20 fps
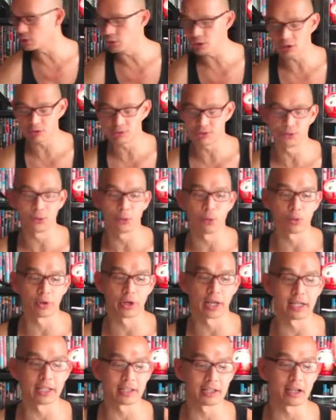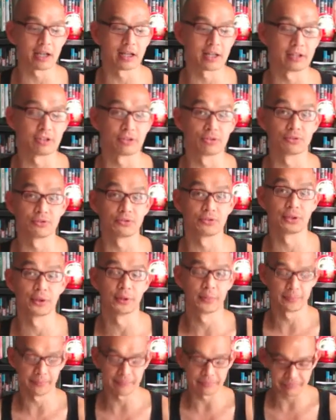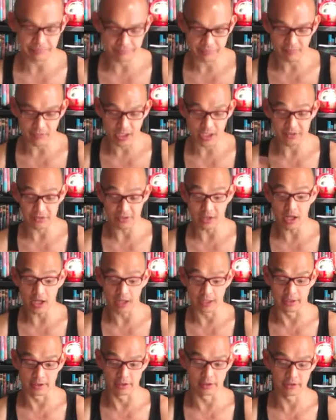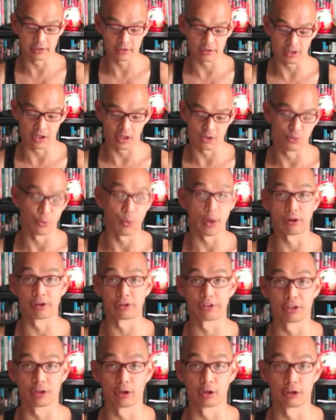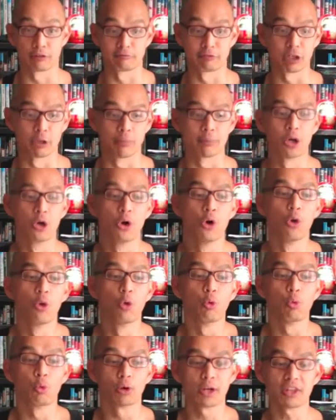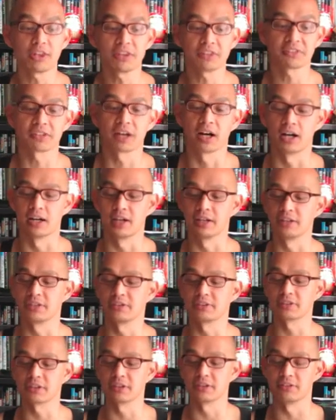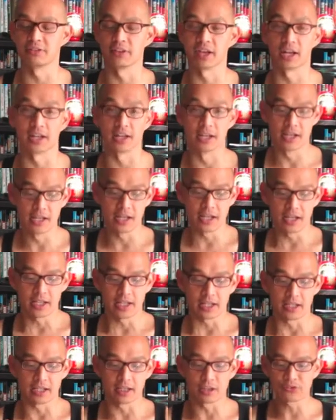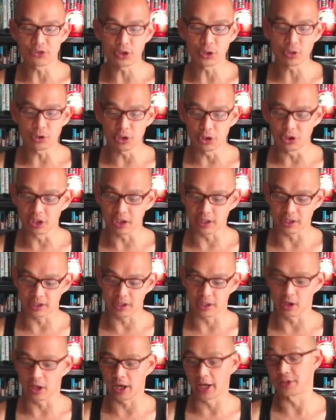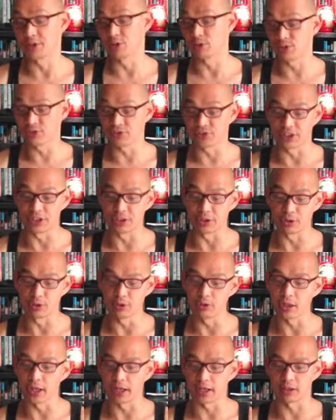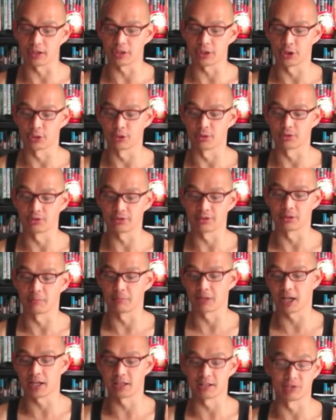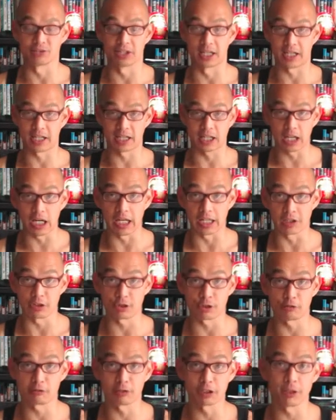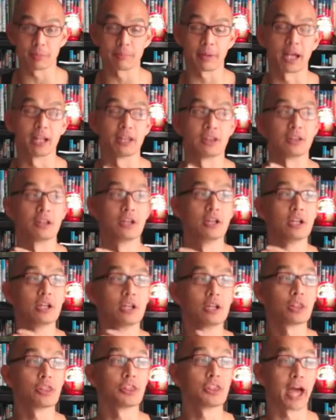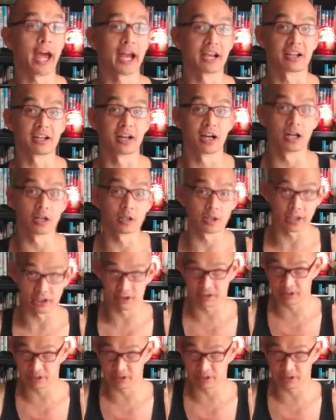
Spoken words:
to look for any kind of signs of wear and tear on the rope. One of the signs is that if you look and you feel like there's some kind of like cut in your rope, and that cut